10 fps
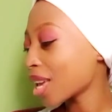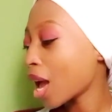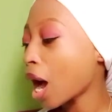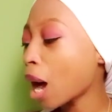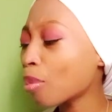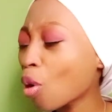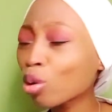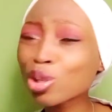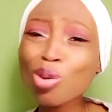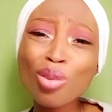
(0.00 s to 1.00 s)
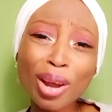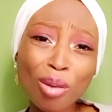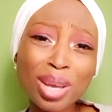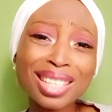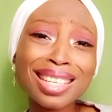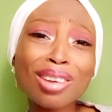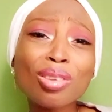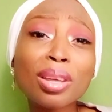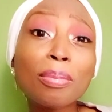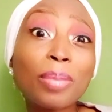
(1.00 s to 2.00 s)
I'm also recommending another
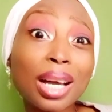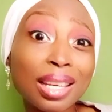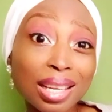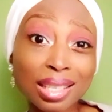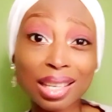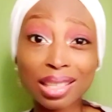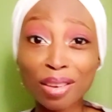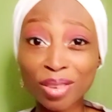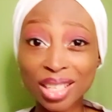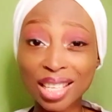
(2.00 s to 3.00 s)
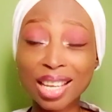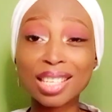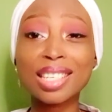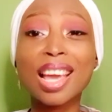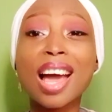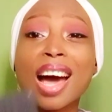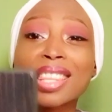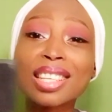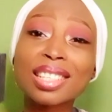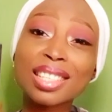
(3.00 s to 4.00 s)
badass Latafa scent. And
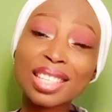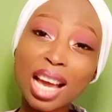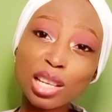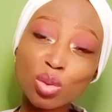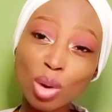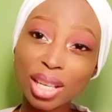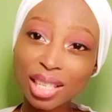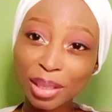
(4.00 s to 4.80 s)
this is Ajwad.